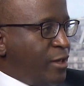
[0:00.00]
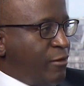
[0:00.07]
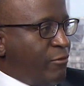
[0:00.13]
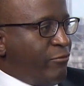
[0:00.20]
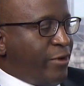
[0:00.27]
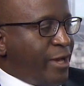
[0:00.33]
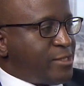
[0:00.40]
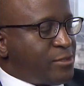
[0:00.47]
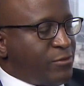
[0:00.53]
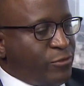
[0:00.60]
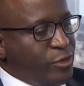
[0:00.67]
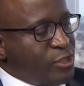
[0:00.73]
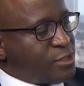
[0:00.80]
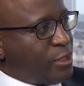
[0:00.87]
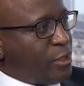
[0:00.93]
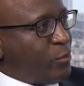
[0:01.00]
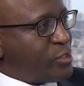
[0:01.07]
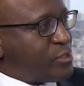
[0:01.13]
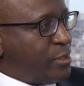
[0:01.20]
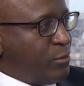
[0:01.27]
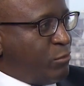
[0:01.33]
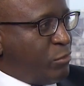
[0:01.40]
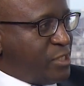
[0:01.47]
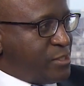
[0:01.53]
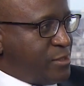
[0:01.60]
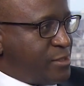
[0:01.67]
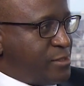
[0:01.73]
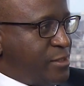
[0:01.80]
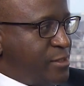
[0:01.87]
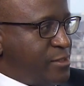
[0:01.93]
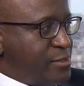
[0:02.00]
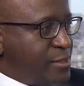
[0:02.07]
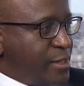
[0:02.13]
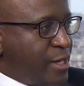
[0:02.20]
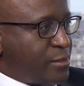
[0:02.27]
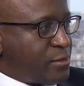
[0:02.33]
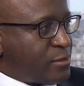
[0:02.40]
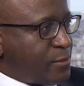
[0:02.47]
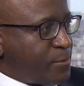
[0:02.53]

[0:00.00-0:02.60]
Vice versa, there were certain businesses that